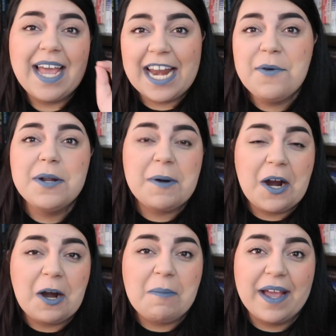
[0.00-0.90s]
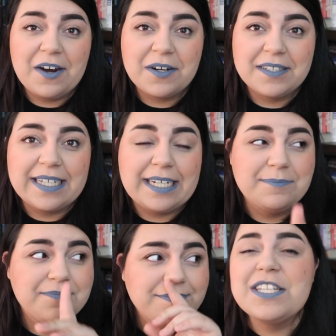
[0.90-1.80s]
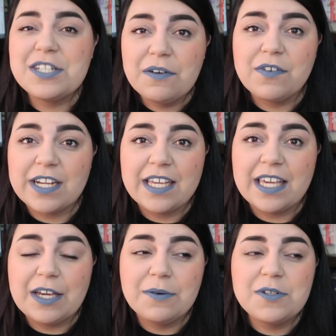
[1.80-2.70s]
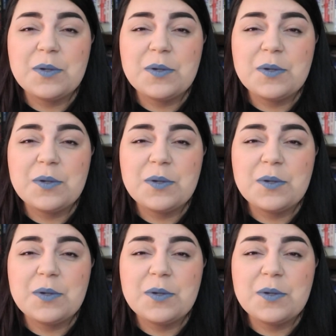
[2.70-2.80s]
Anyone But Her by Erica Lee is so freaking cute.